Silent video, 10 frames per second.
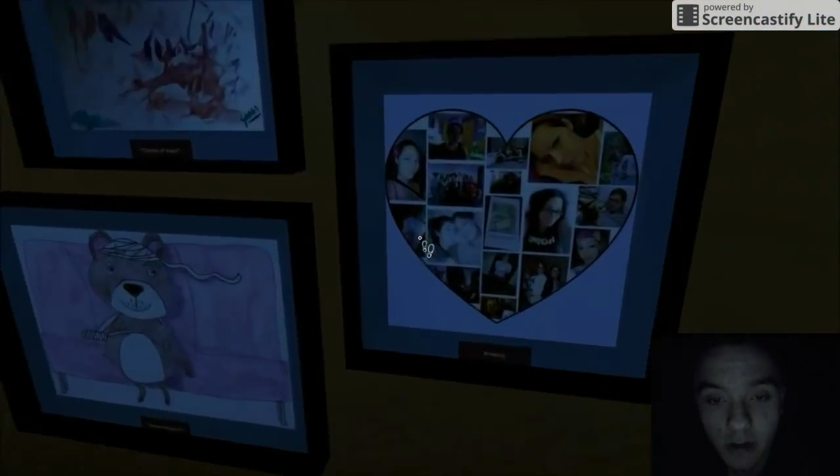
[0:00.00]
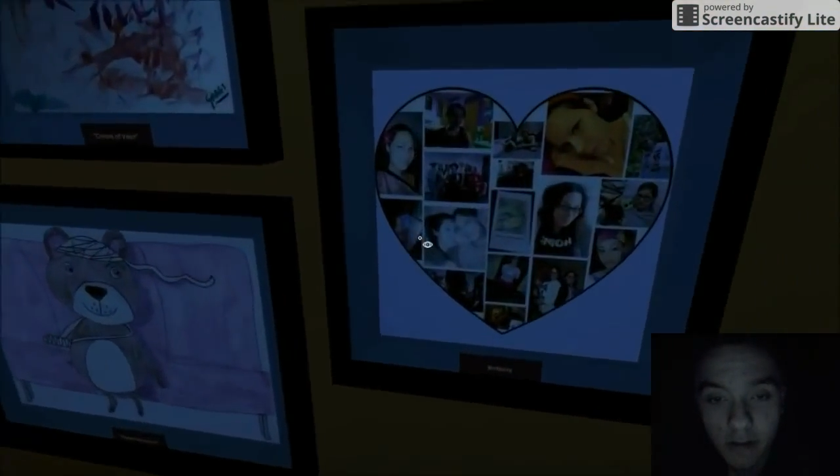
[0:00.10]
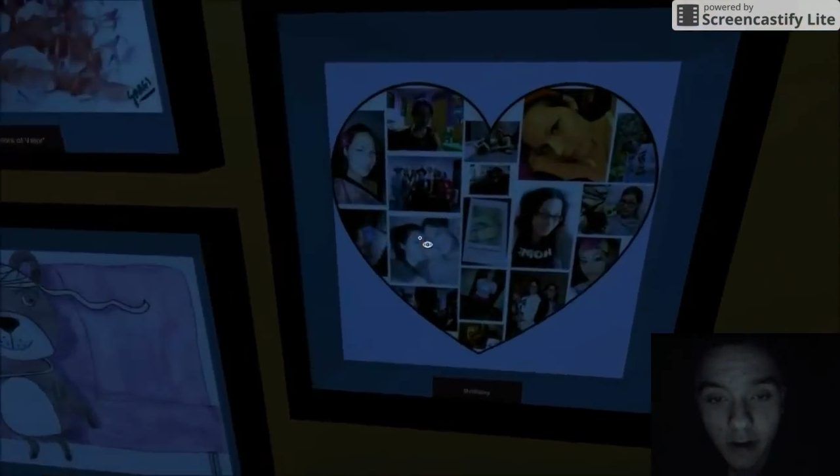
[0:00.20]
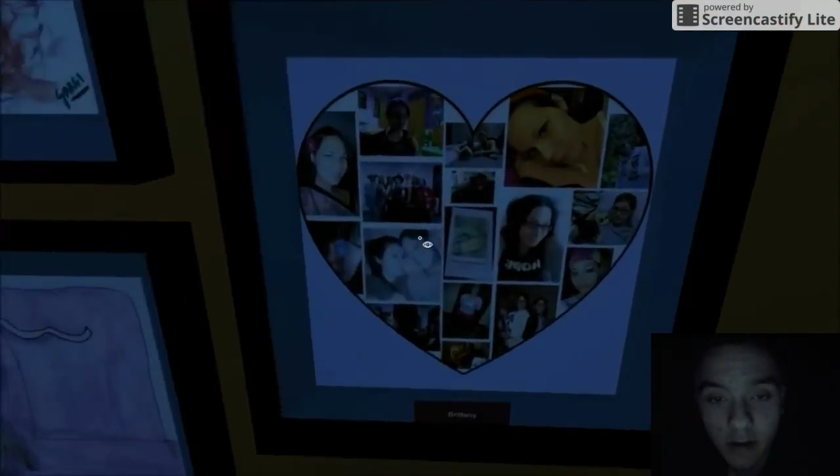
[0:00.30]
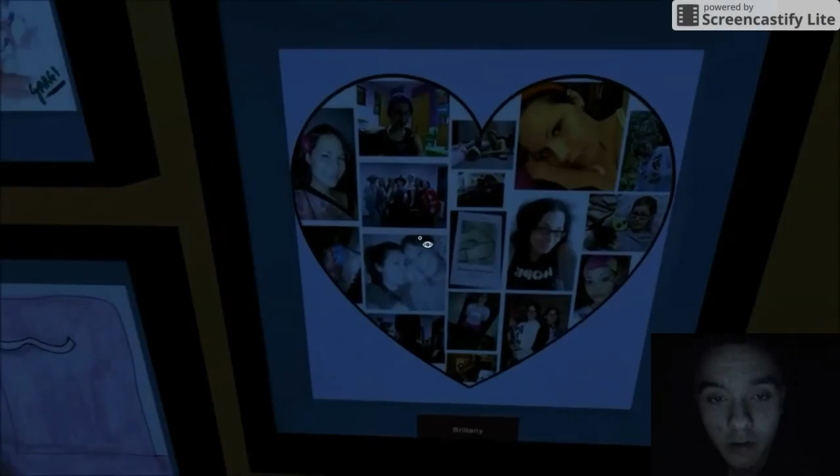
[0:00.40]

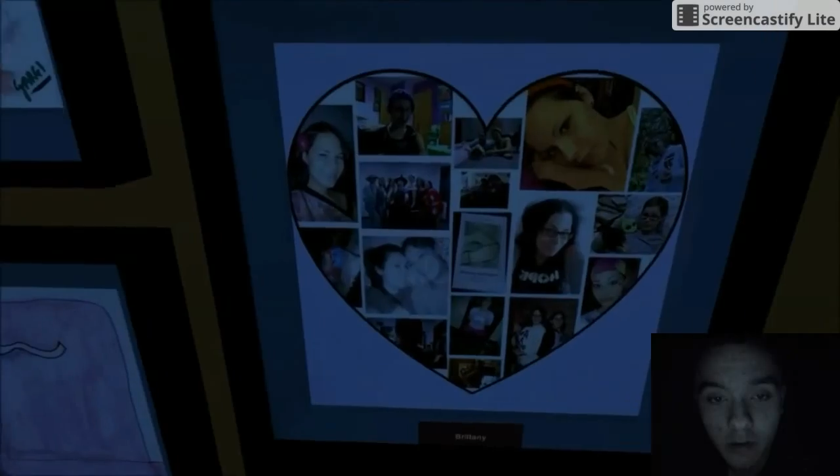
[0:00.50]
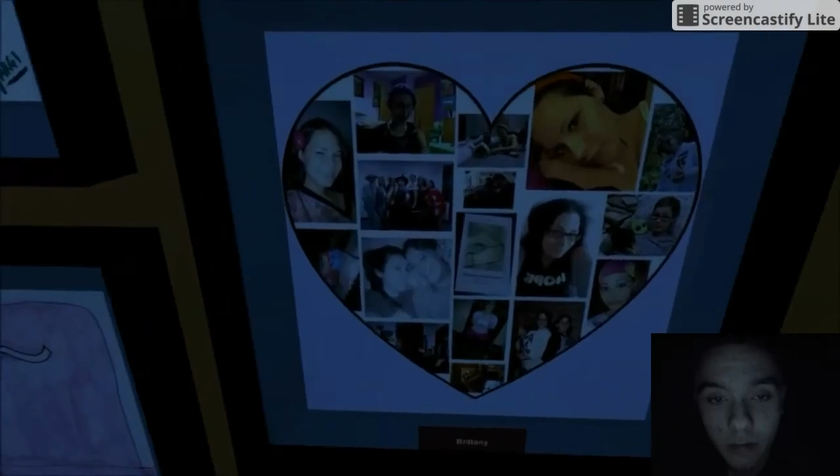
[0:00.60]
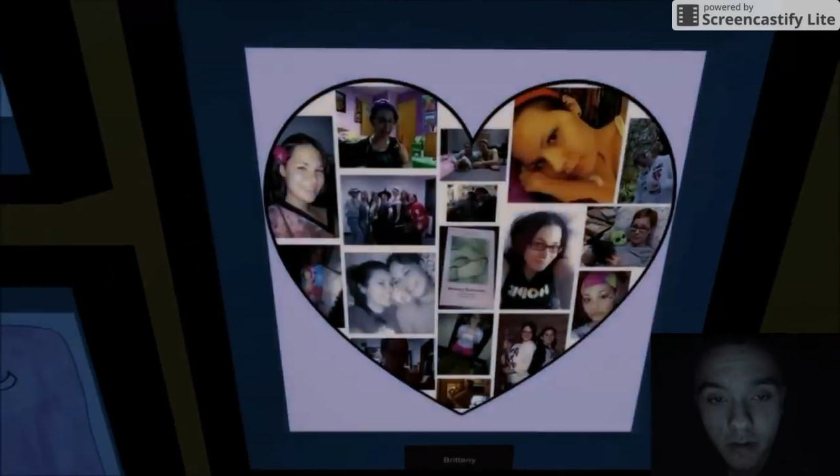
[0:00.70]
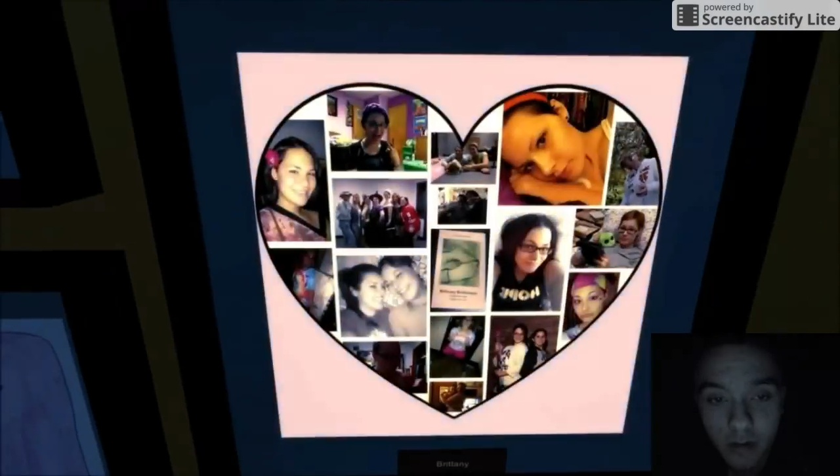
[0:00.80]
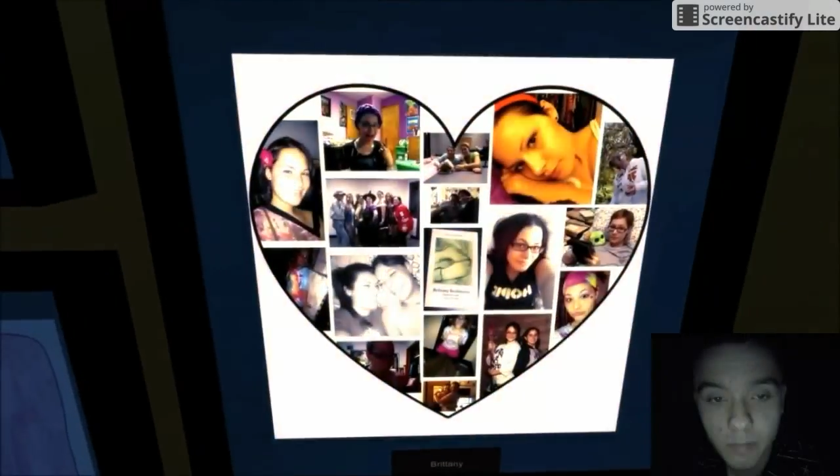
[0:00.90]
these actual
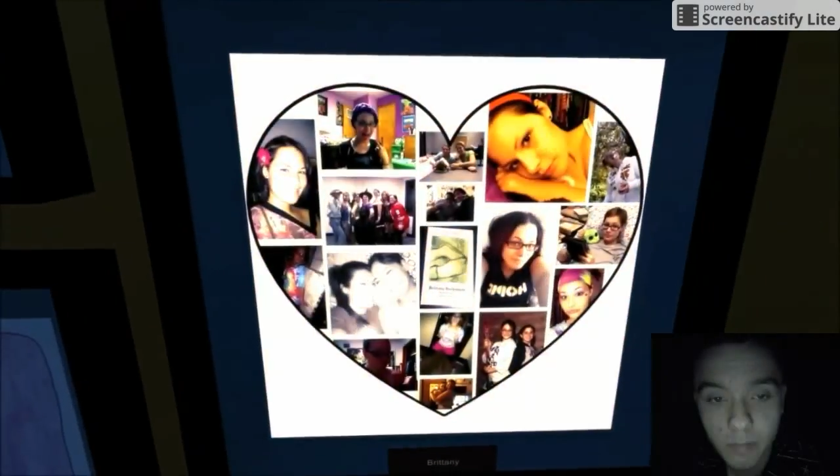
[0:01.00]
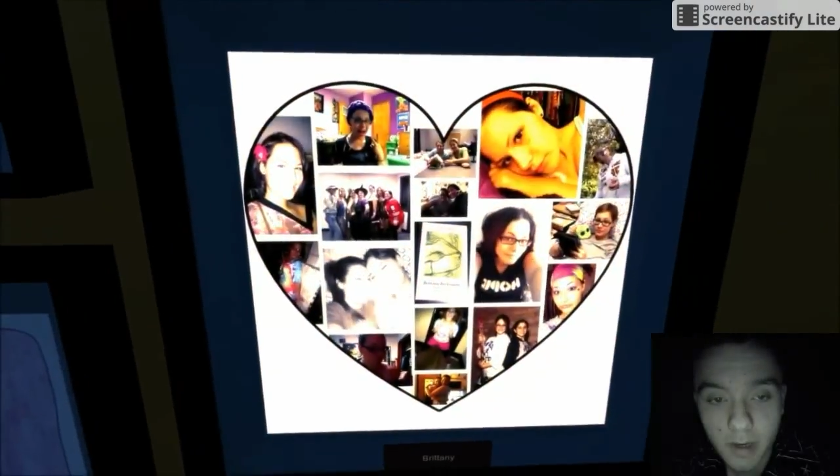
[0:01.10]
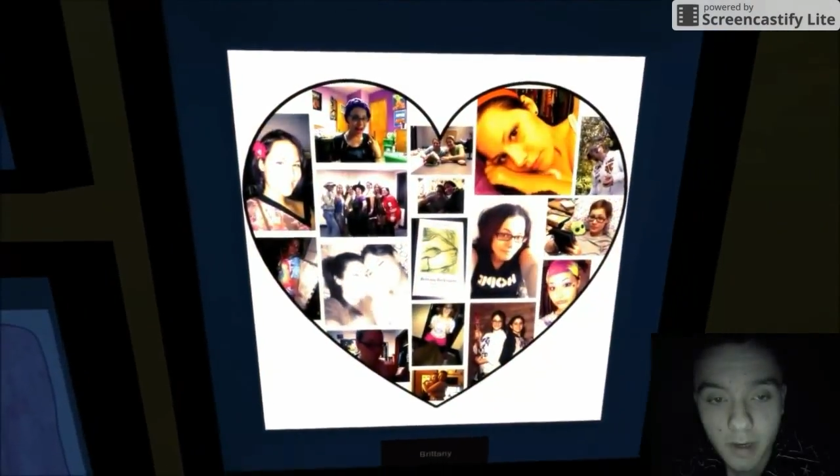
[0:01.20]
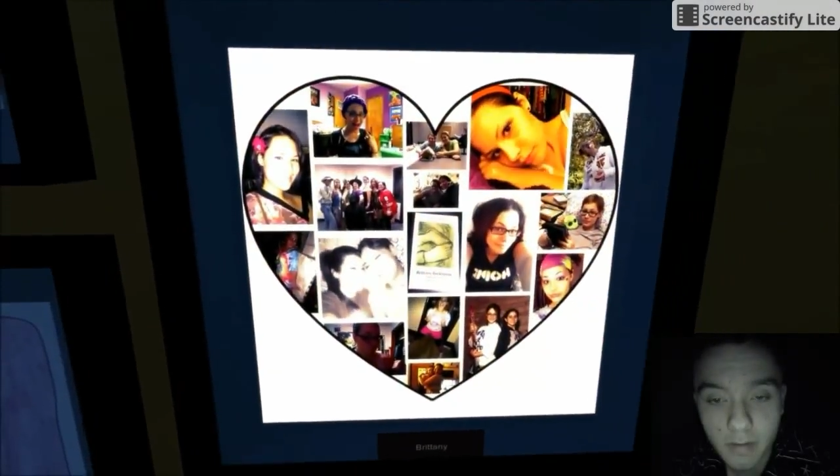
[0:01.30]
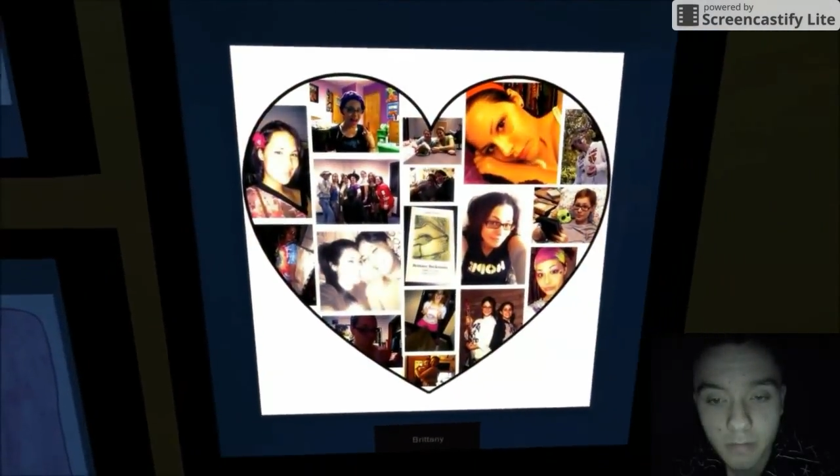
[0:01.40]
pictures
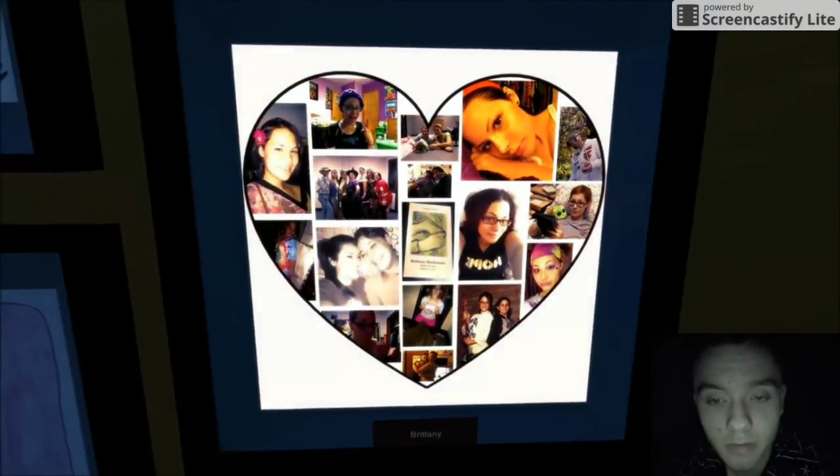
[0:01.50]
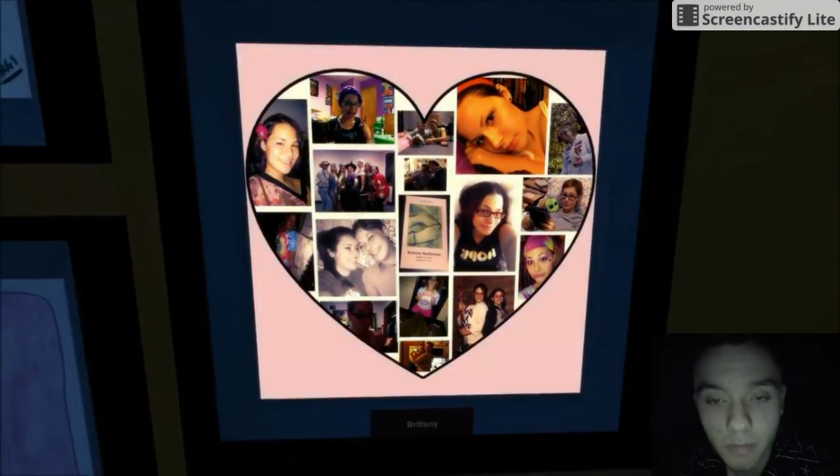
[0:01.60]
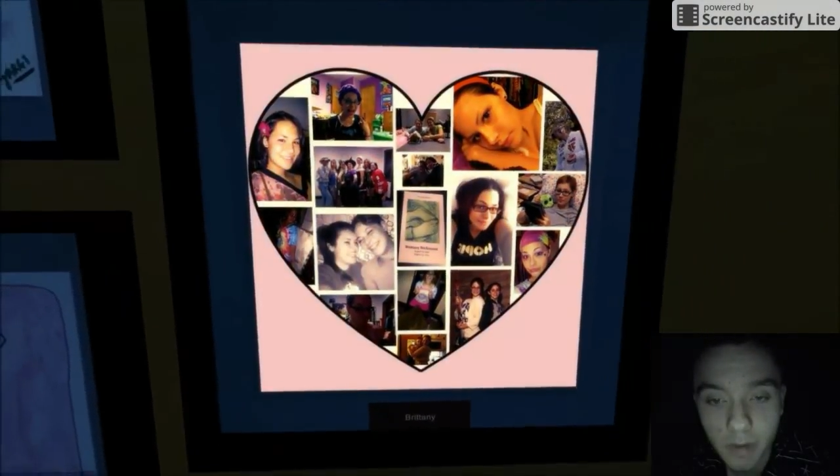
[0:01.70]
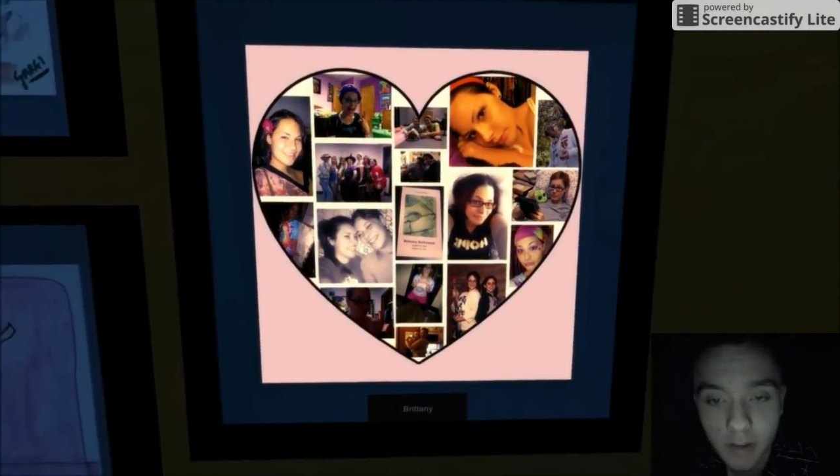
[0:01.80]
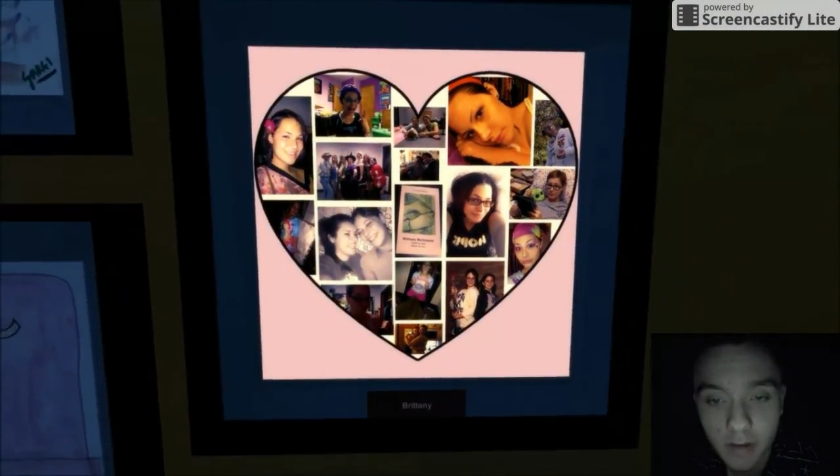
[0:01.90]
made from
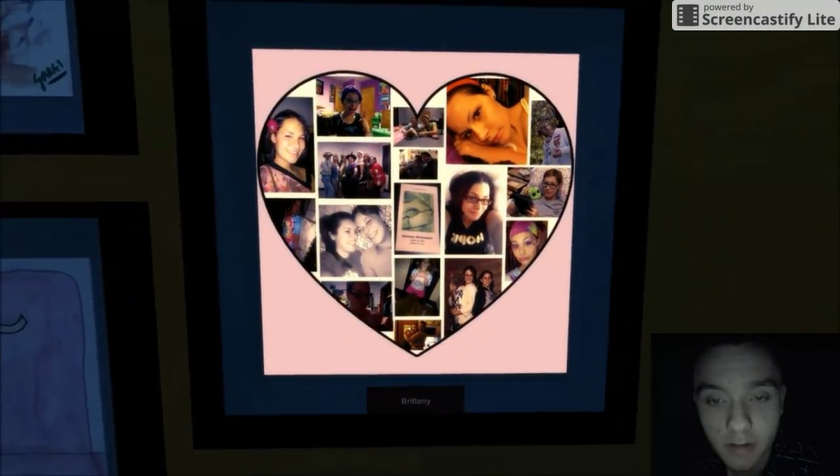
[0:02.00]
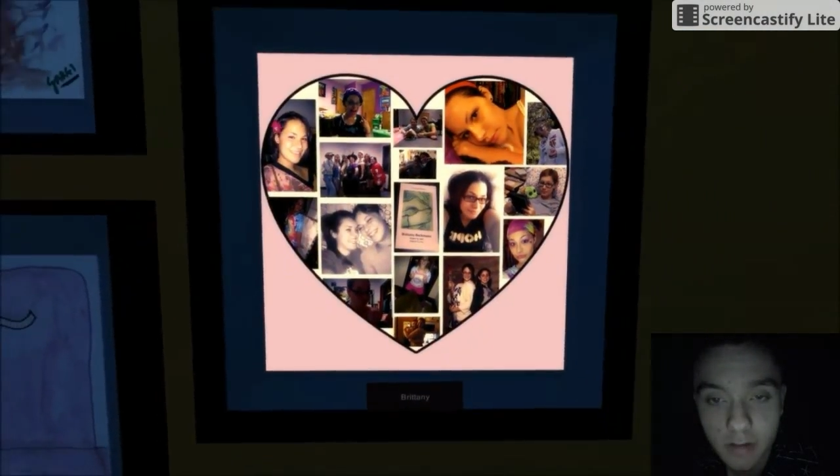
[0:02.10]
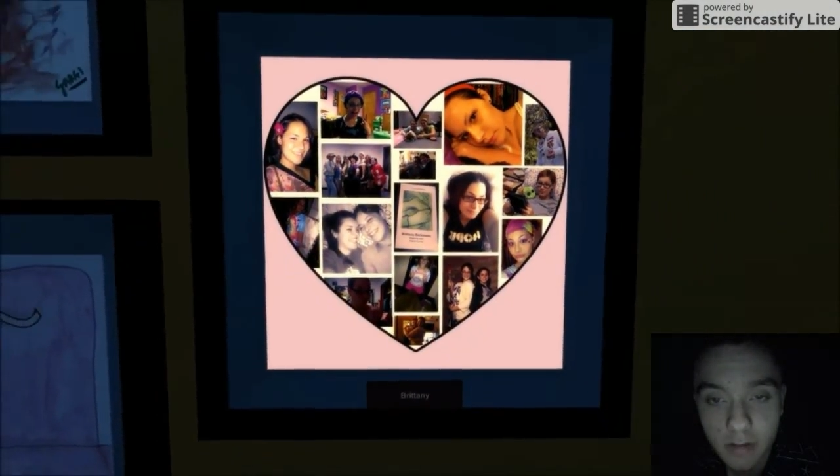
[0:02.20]
like the